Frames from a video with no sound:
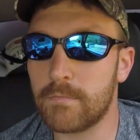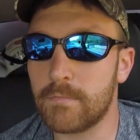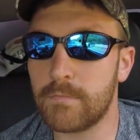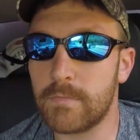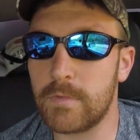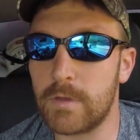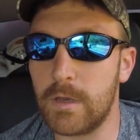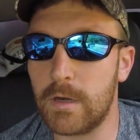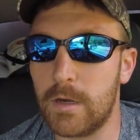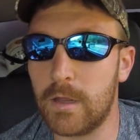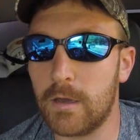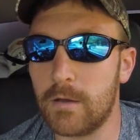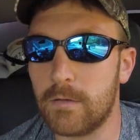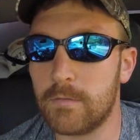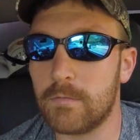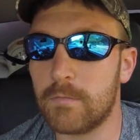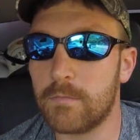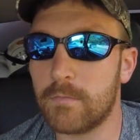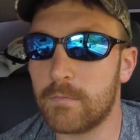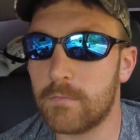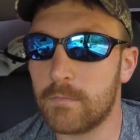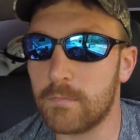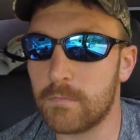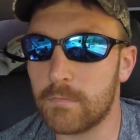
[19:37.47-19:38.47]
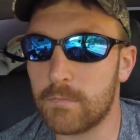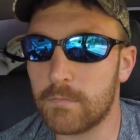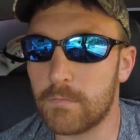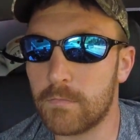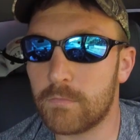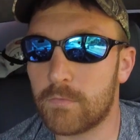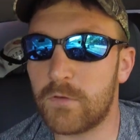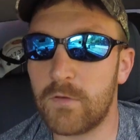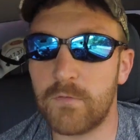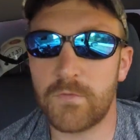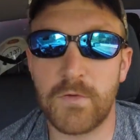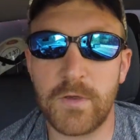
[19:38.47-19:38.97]
you know,
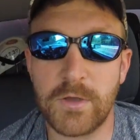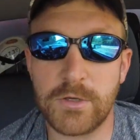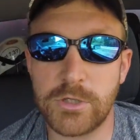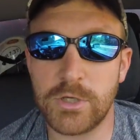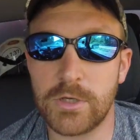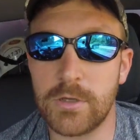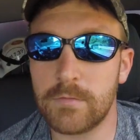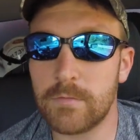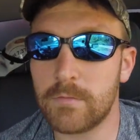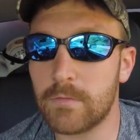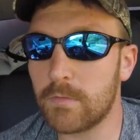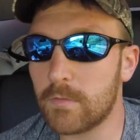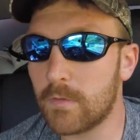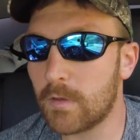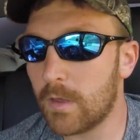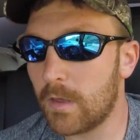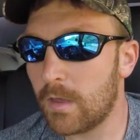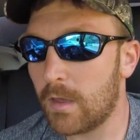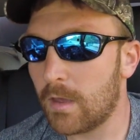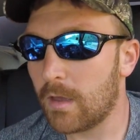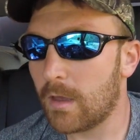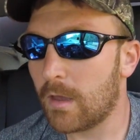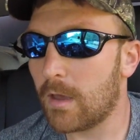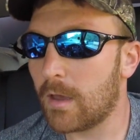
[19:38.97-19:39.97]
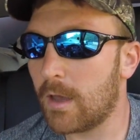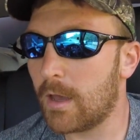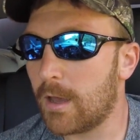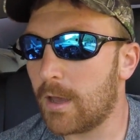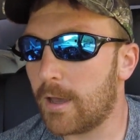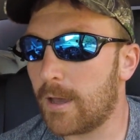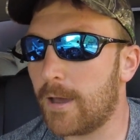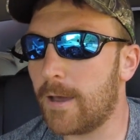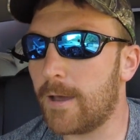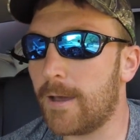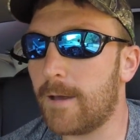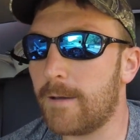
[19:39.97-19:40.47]
sufficient.
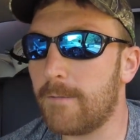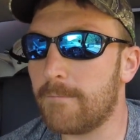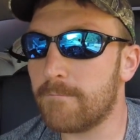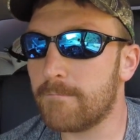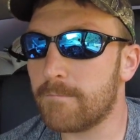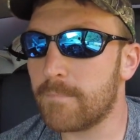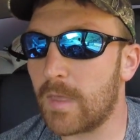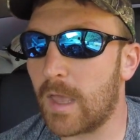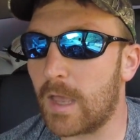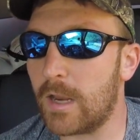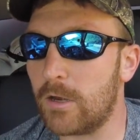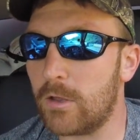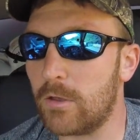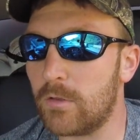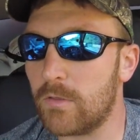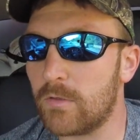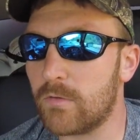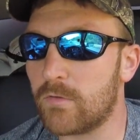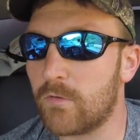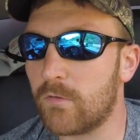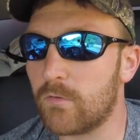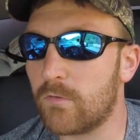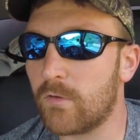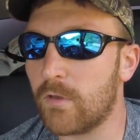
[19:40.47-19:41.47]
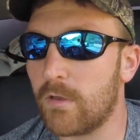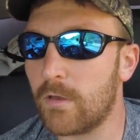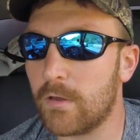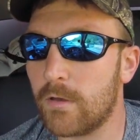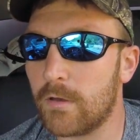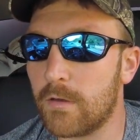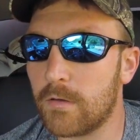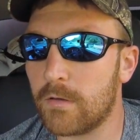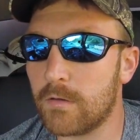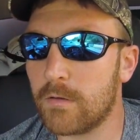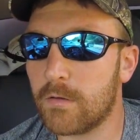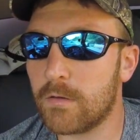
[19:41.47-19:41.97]
I know this is
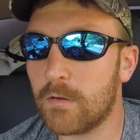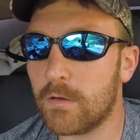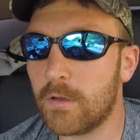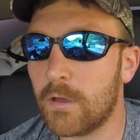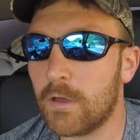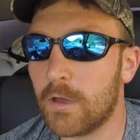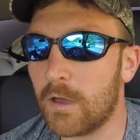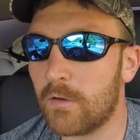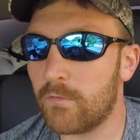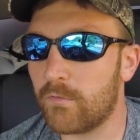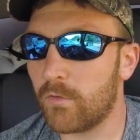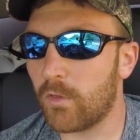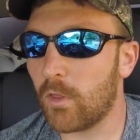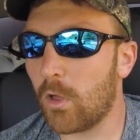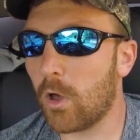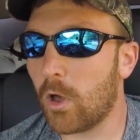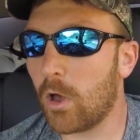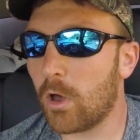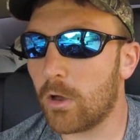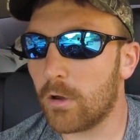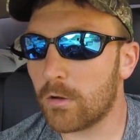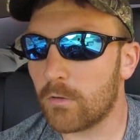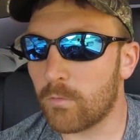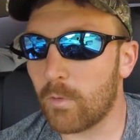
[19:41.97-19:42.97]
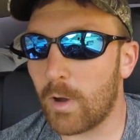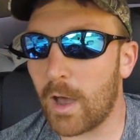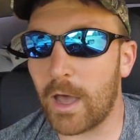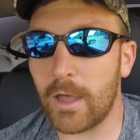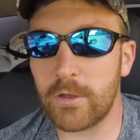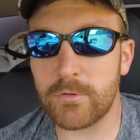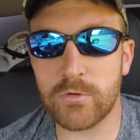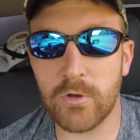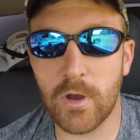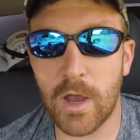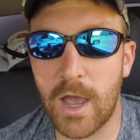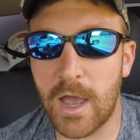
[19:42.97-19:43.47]
a vlog while
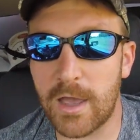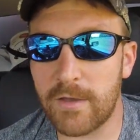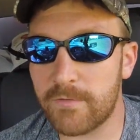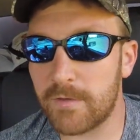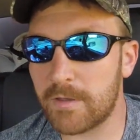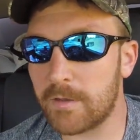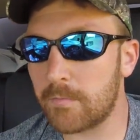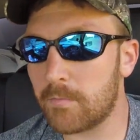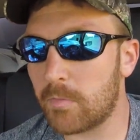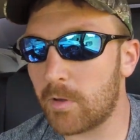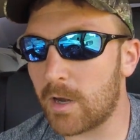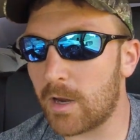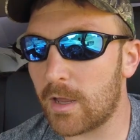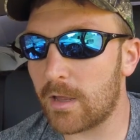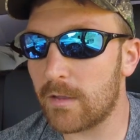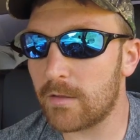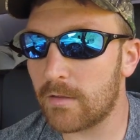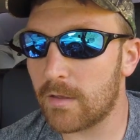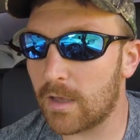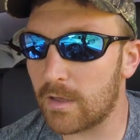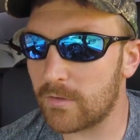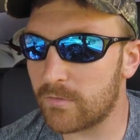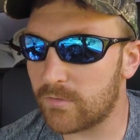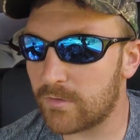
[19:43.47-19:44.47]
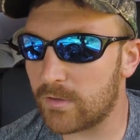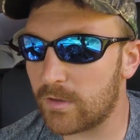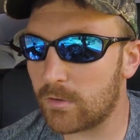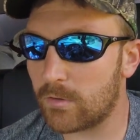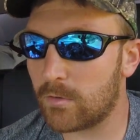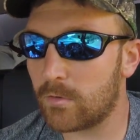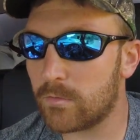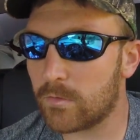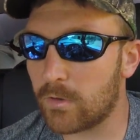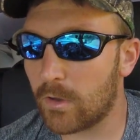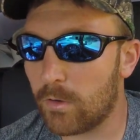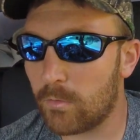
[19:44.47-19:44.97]
driving, but I
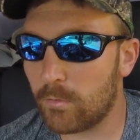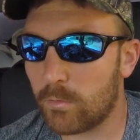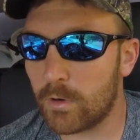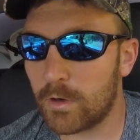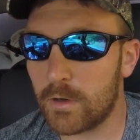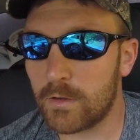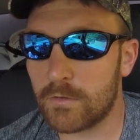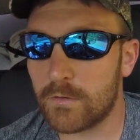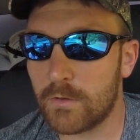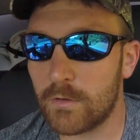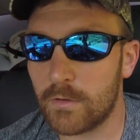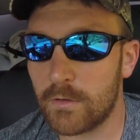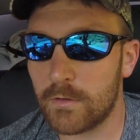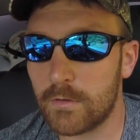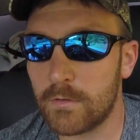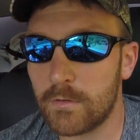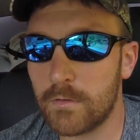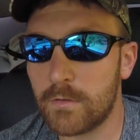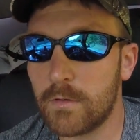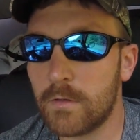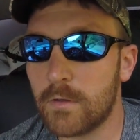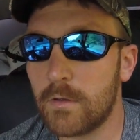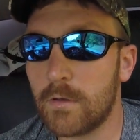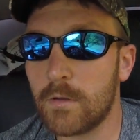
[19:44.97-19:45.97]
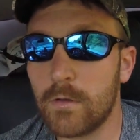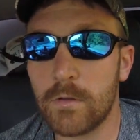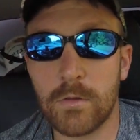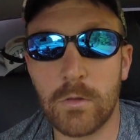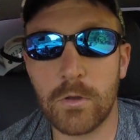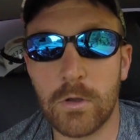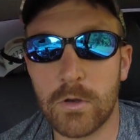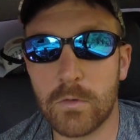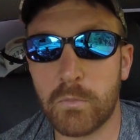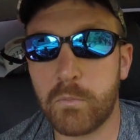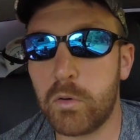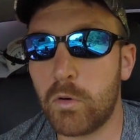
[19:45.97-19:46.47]
still don't want it to
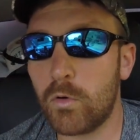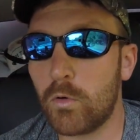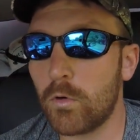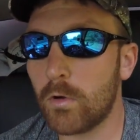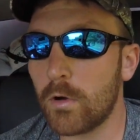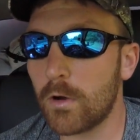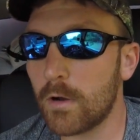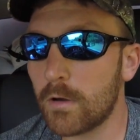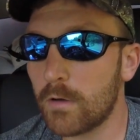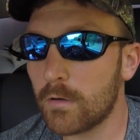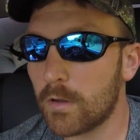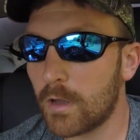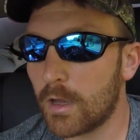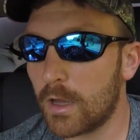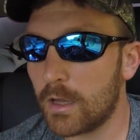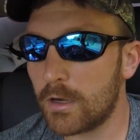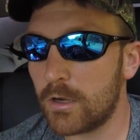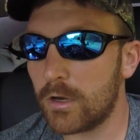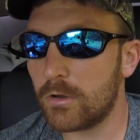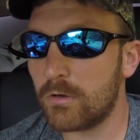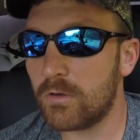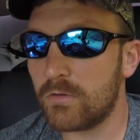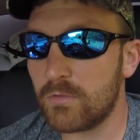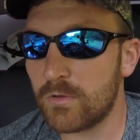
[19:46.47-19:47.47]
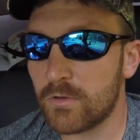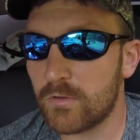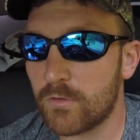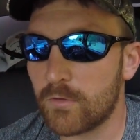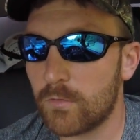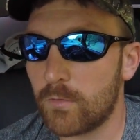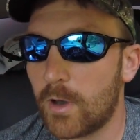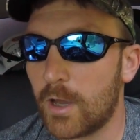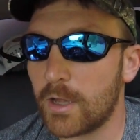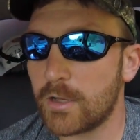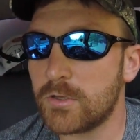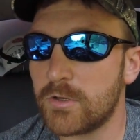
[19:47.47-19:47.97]
look poor. No one wants to
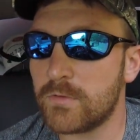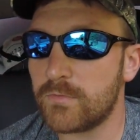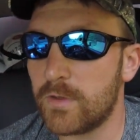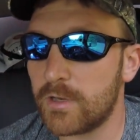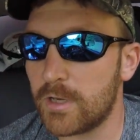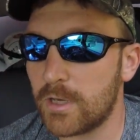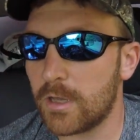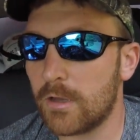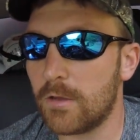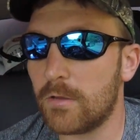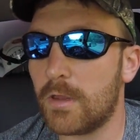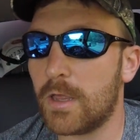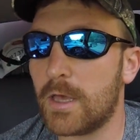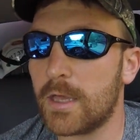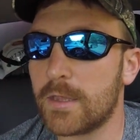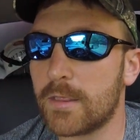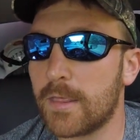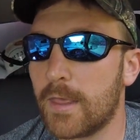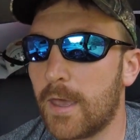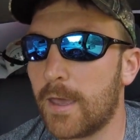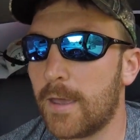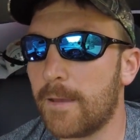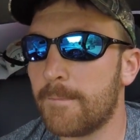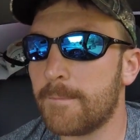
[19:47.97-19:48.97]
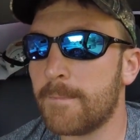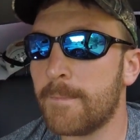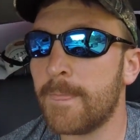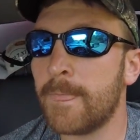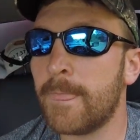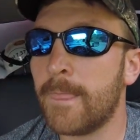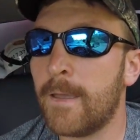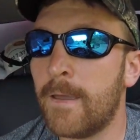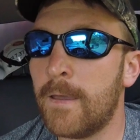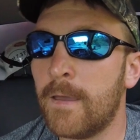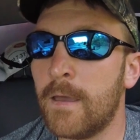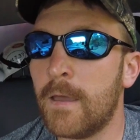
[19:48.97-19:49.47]
watch a video like
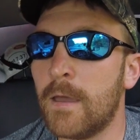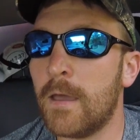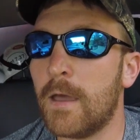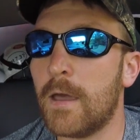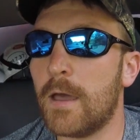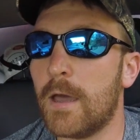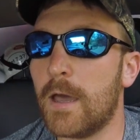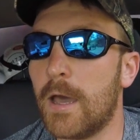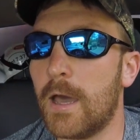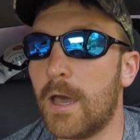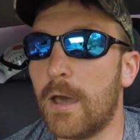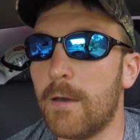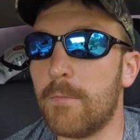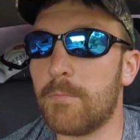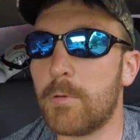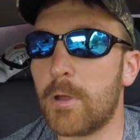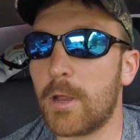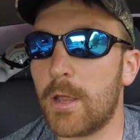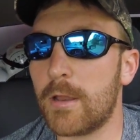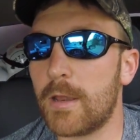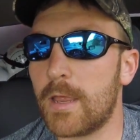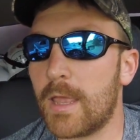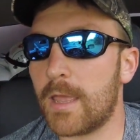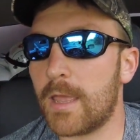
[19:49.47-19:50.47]
that. But